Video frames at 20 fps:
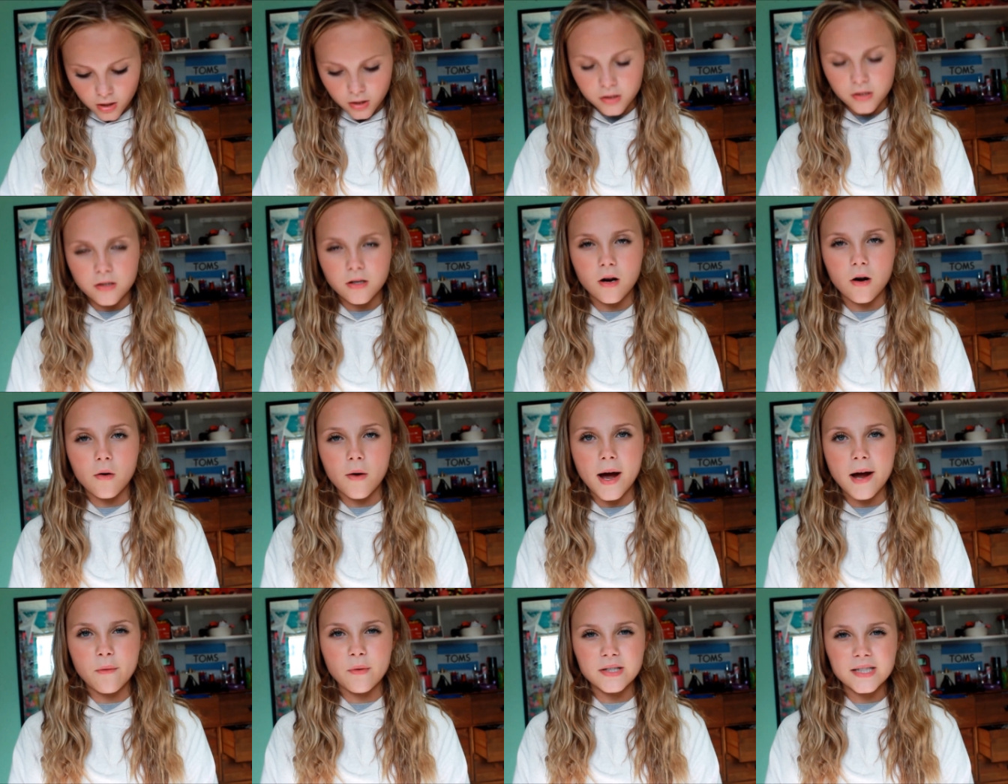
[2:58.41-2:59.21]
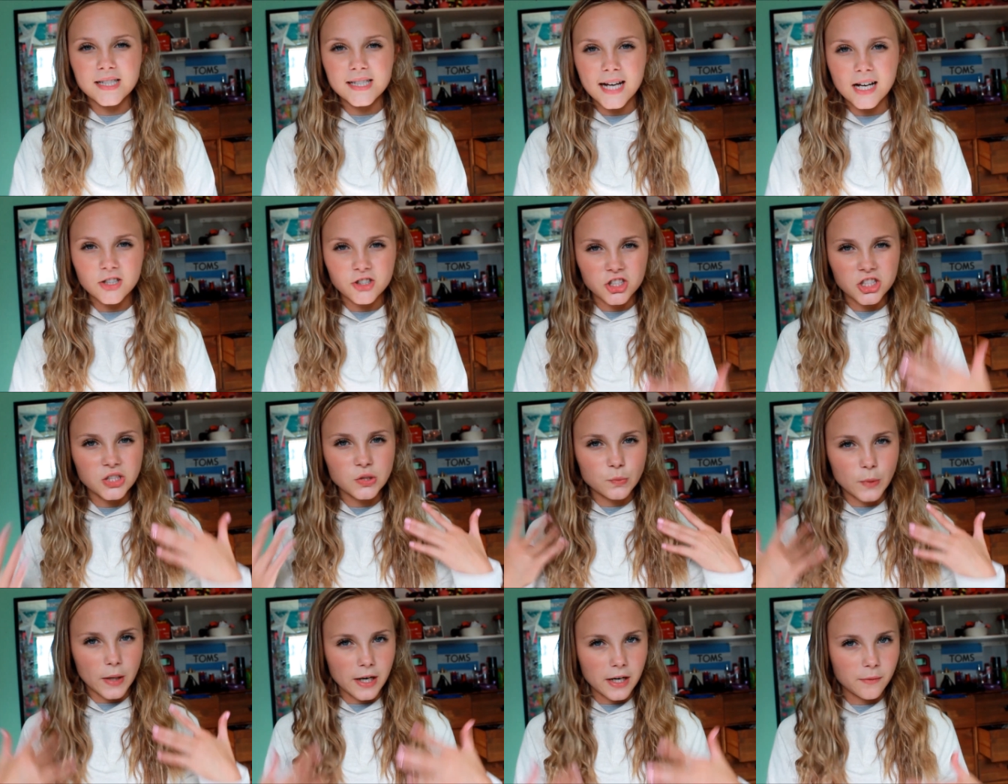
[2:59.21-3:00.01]
So I wasn't
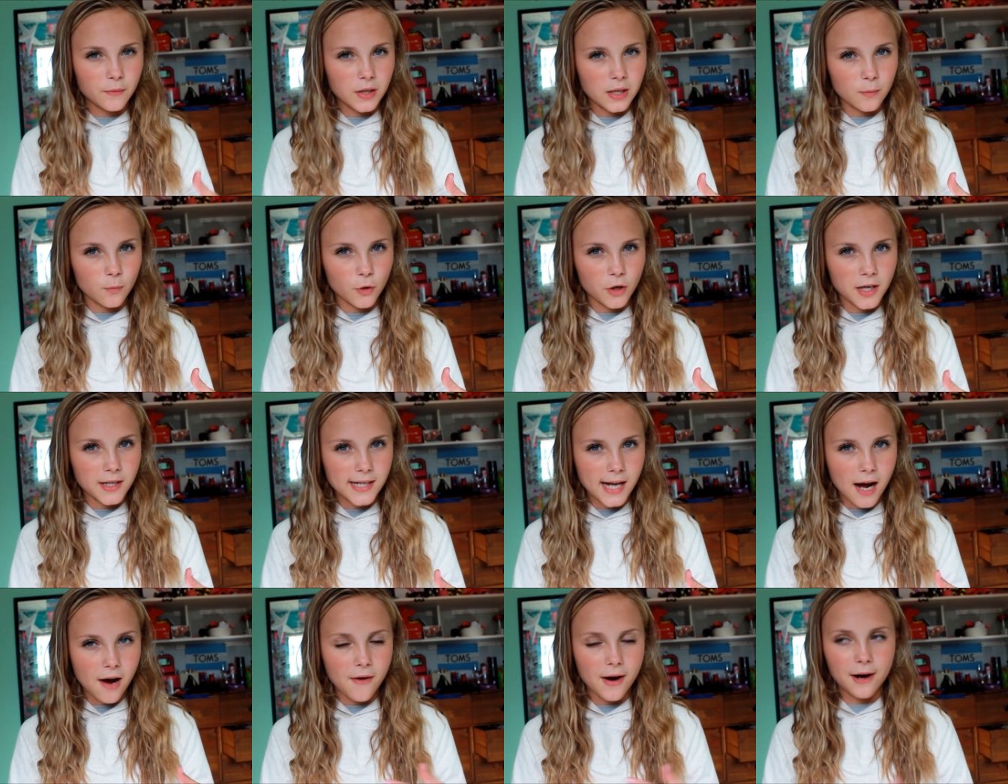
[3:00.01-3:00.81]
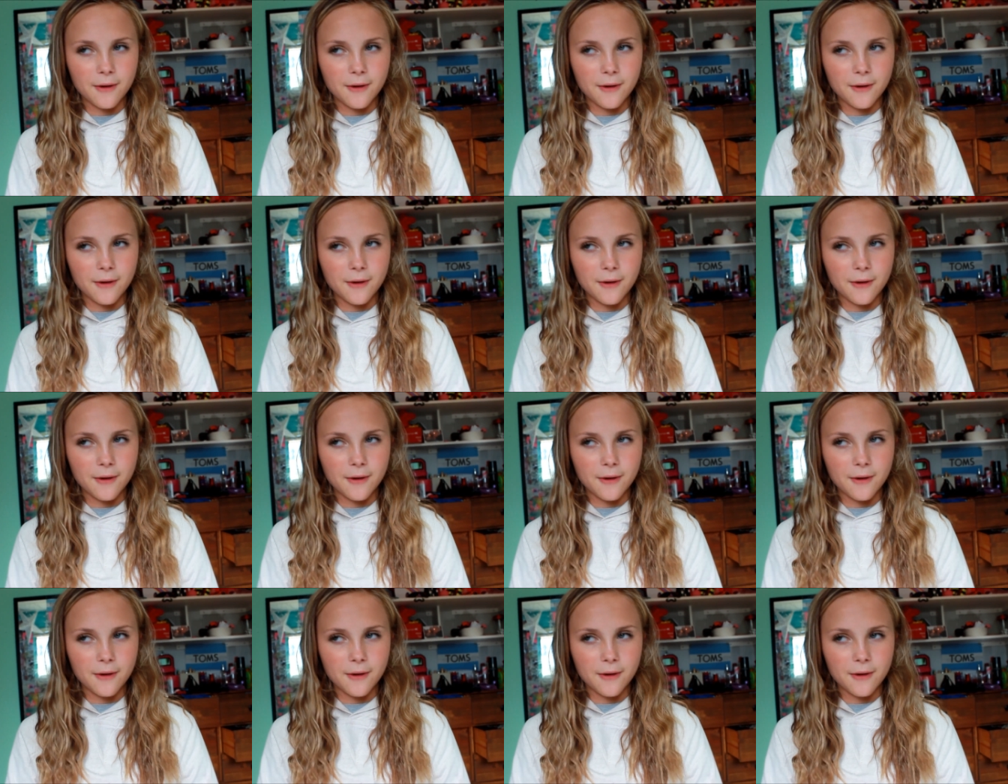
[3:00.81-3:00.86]
actually wearing what I'm wearing now.